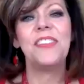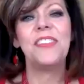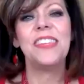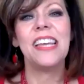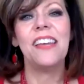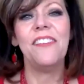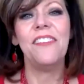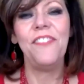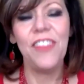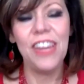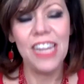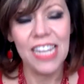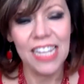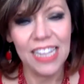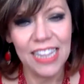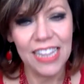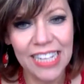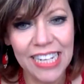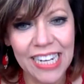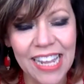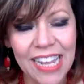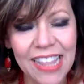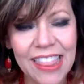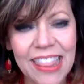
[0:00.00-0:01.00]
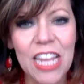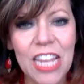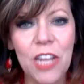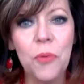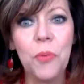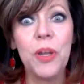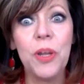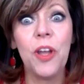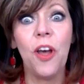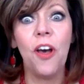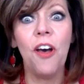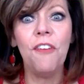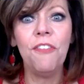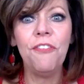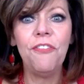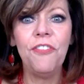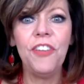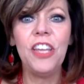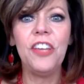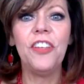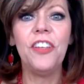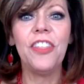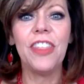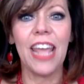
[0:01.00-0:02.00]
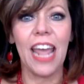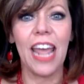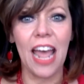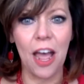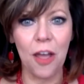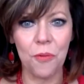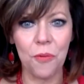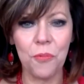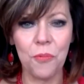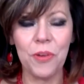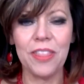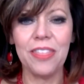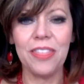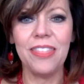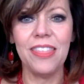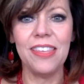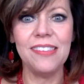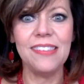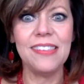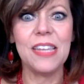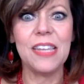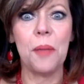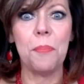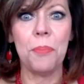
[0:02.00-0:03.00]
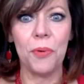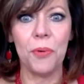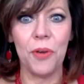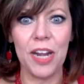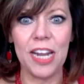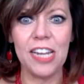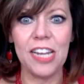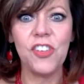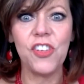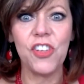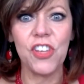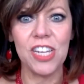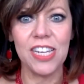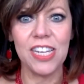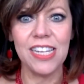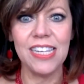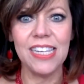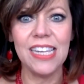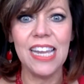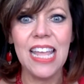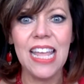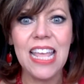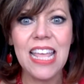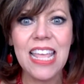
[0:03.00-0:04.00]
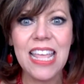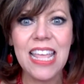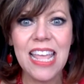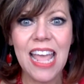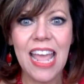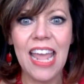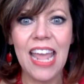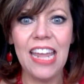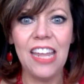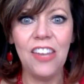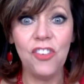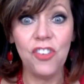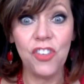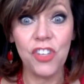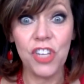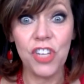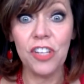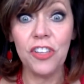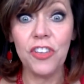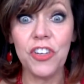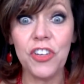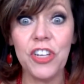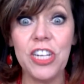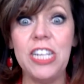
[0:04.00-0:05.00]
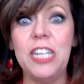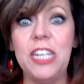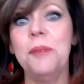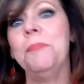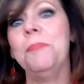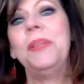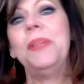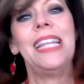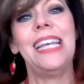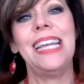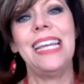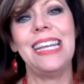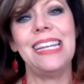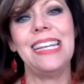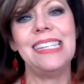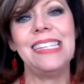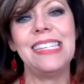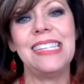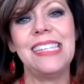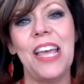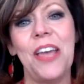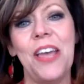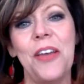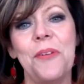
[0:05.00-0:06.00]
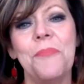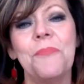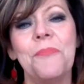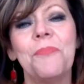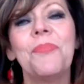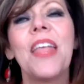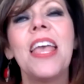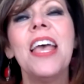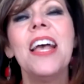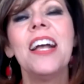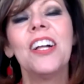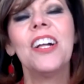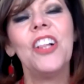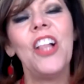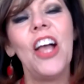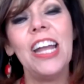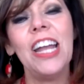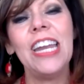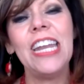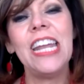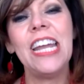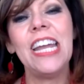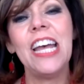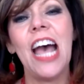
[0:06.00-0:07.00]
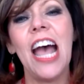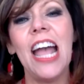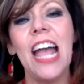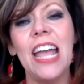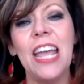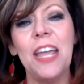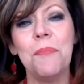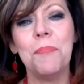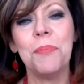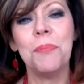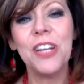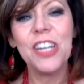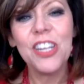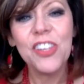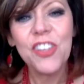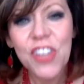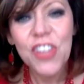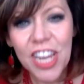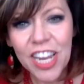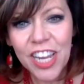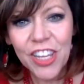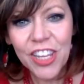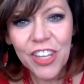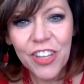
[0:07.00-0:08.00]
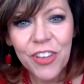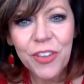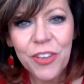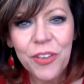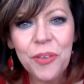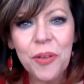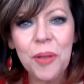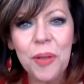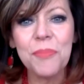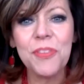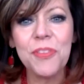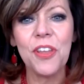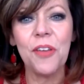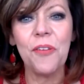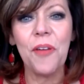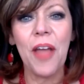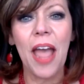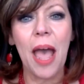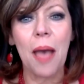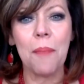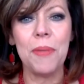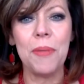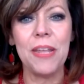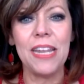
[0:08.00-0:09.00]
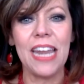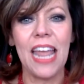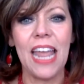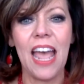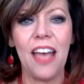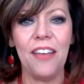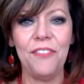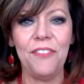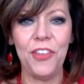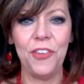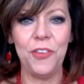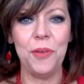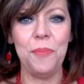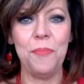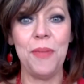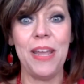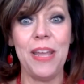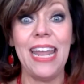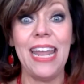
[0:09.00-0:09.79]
definitely. I think we all feel that with the separation. and sheltering in place. So, Claudia, I appreciate you. I'm so happy to have you in my